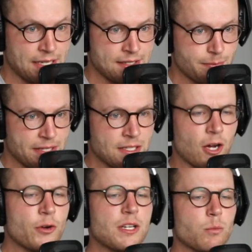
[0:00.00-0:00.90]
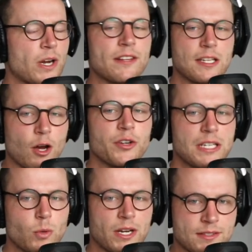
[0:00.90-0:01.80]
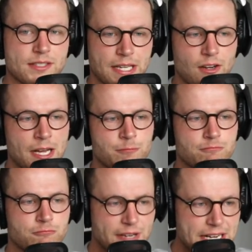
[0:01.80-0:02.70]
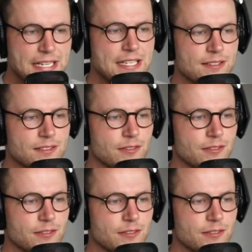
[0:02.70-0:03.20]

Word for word: and he's been the only one of the only ones that I really